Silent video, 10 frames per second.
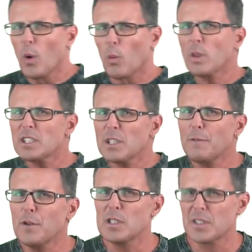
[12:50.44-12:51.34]
What's the
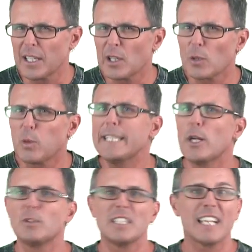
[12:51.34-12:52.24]
first thing that we
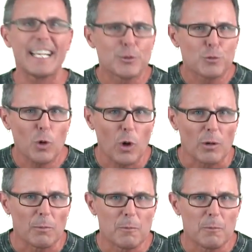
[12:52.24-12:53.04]
notice is wrong?